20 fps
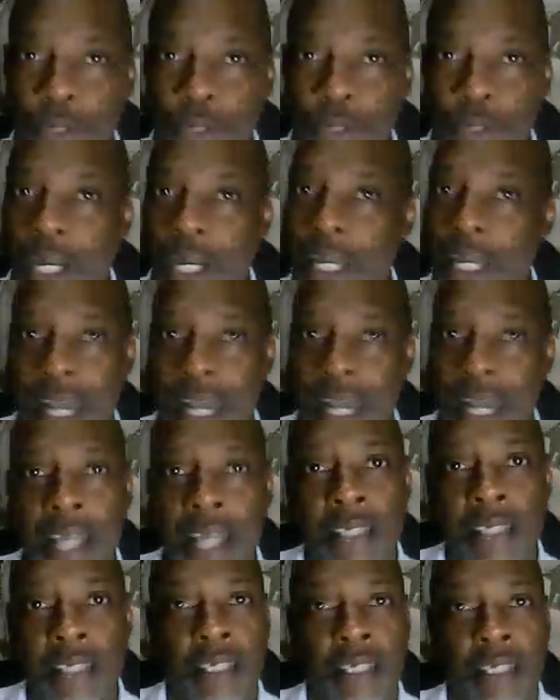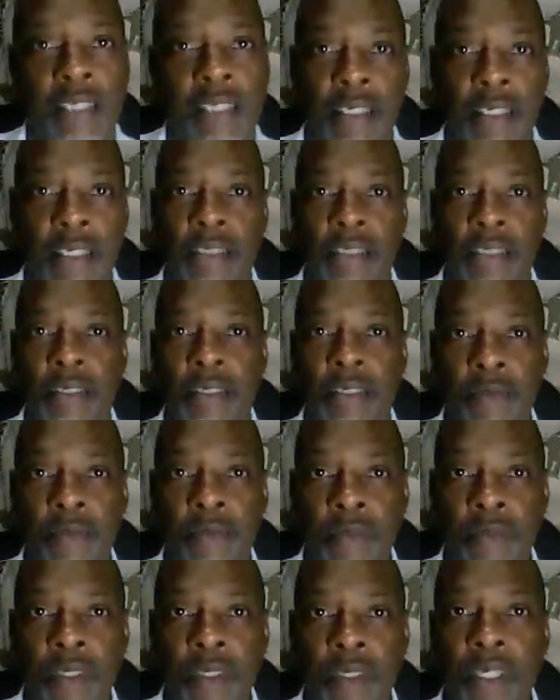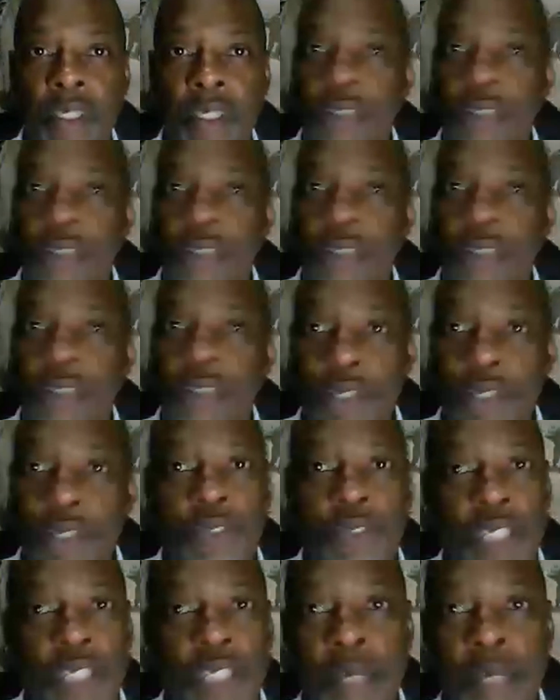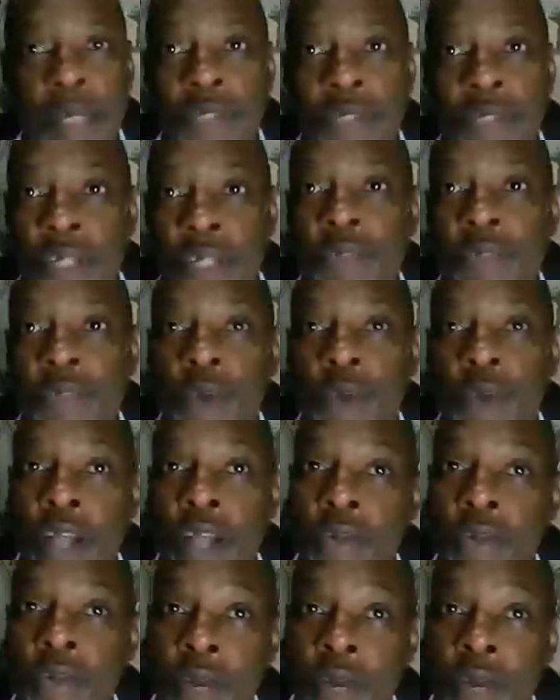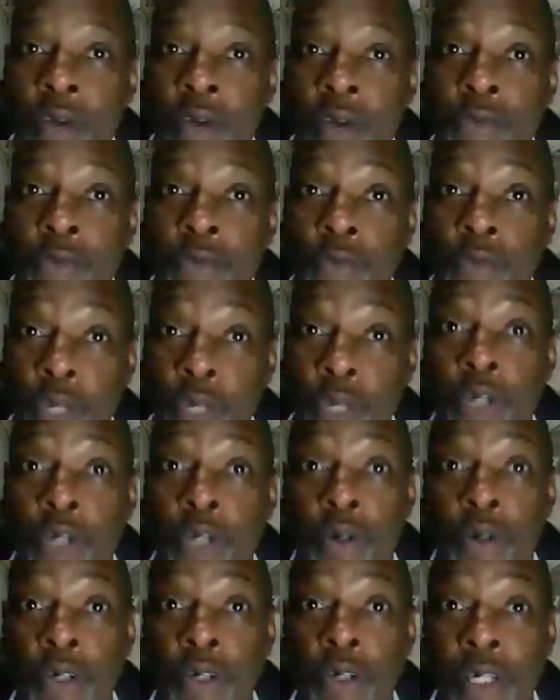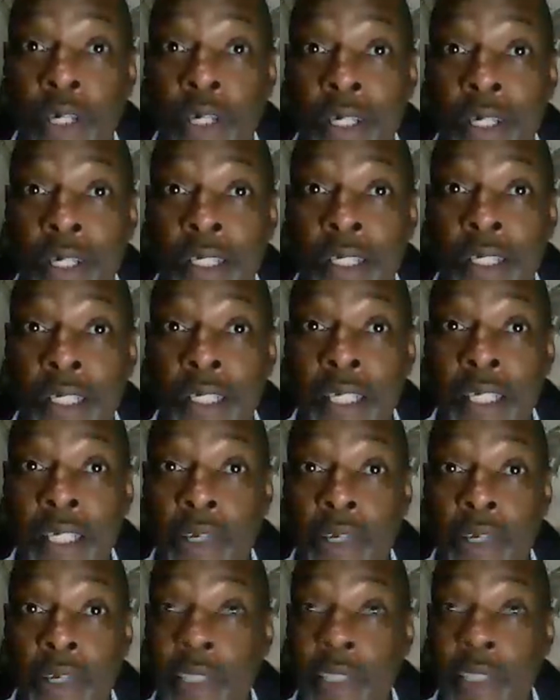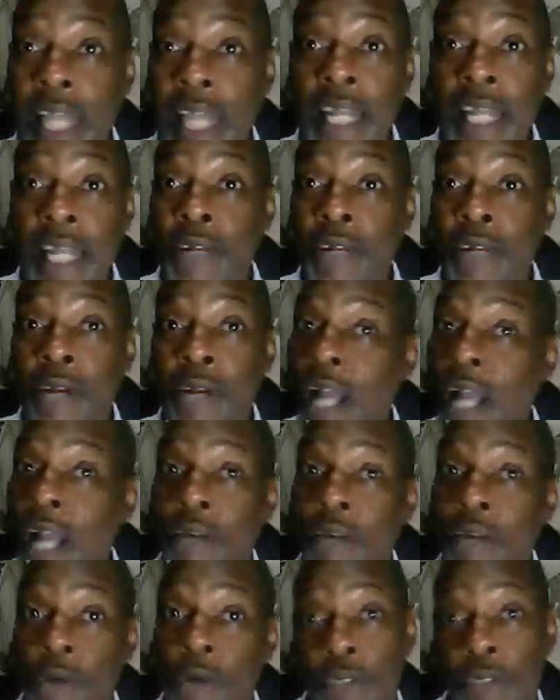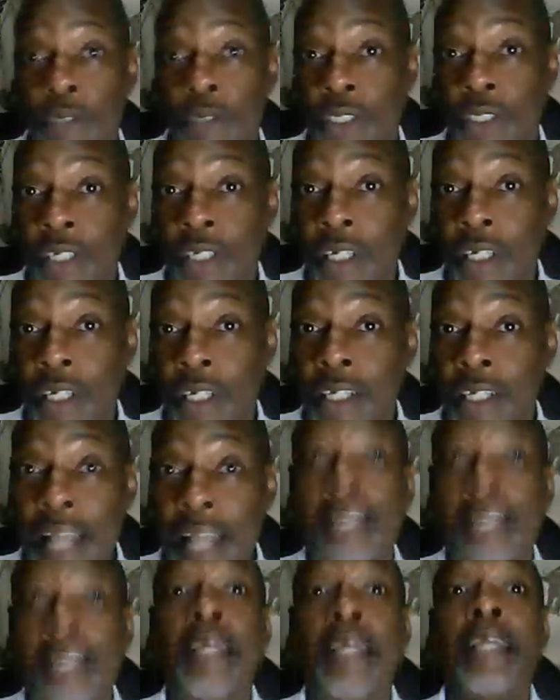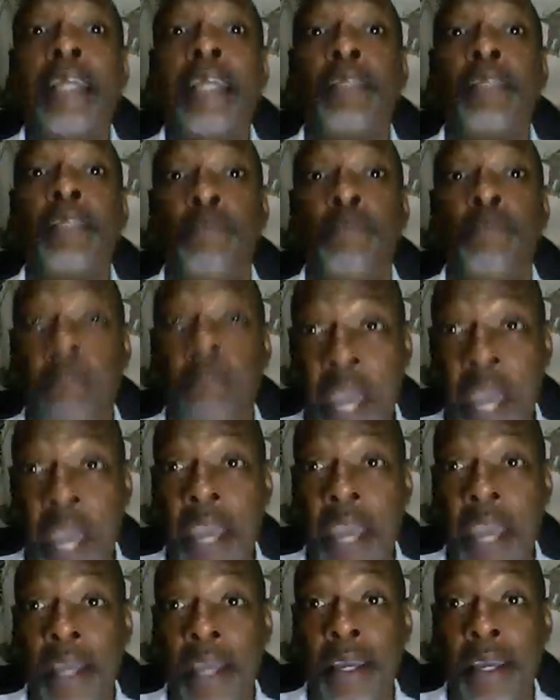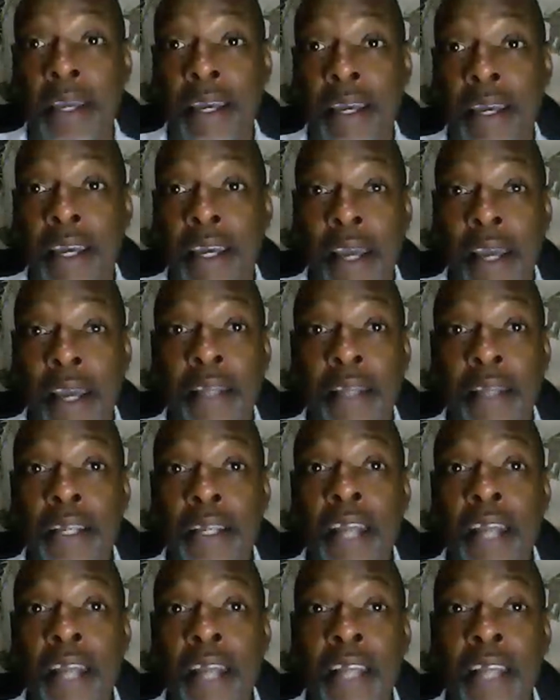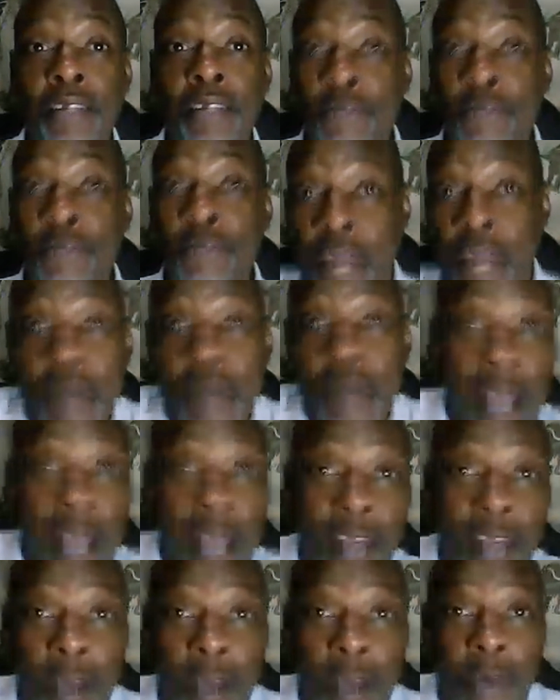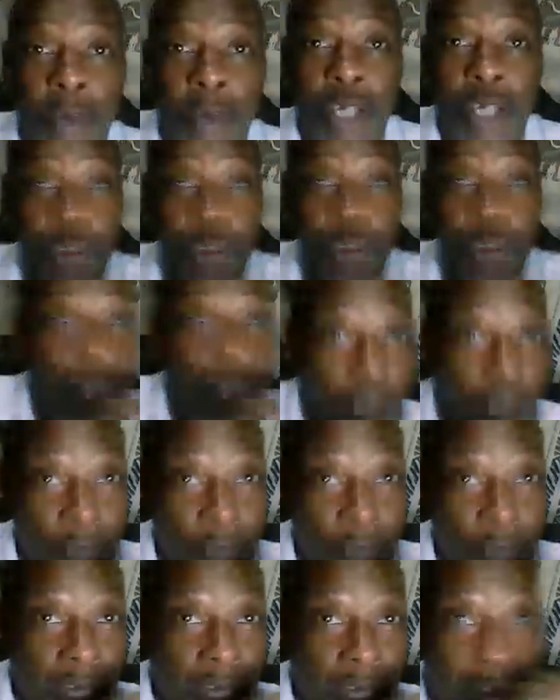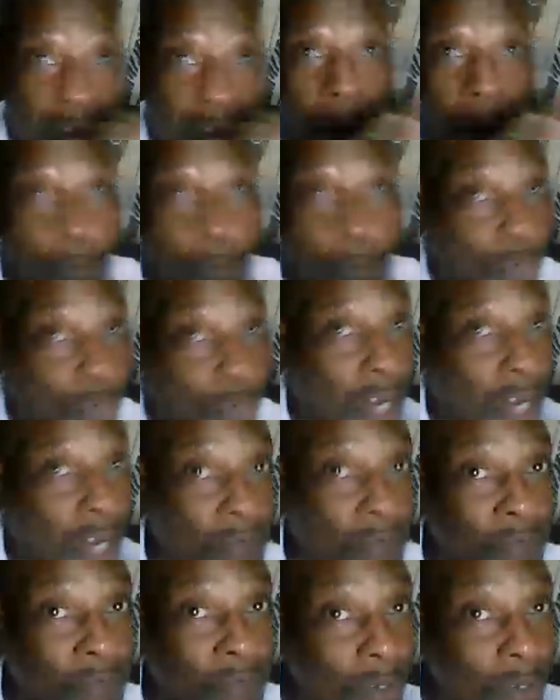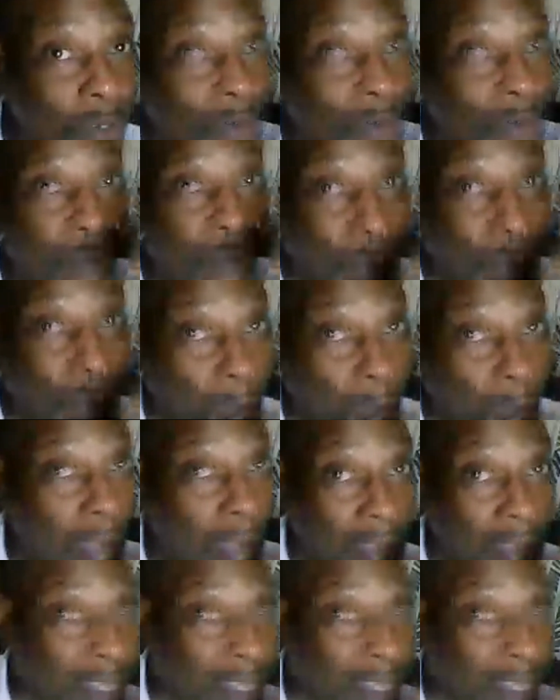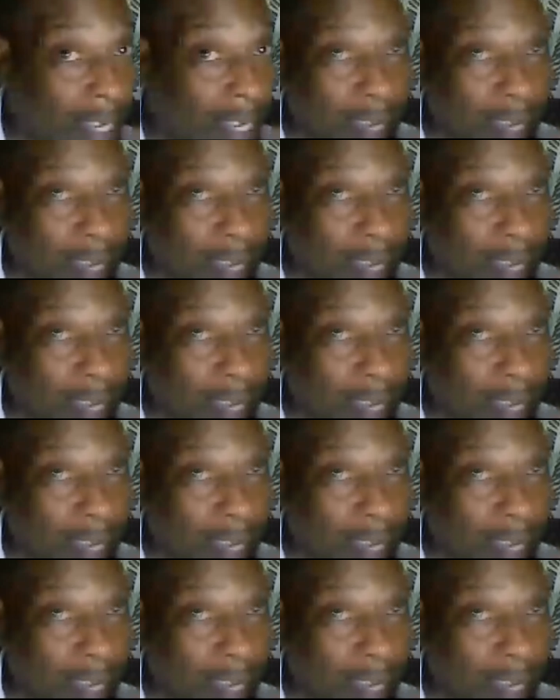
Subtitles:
justice. It's only when you see them suckers walking around real. That ain't no cockroach. That thing is big. And it ain't, you try to, I'm a martial artist, so I'm thinking like I'm gonna try to, I'm gonna have to kick it. That ain't gonna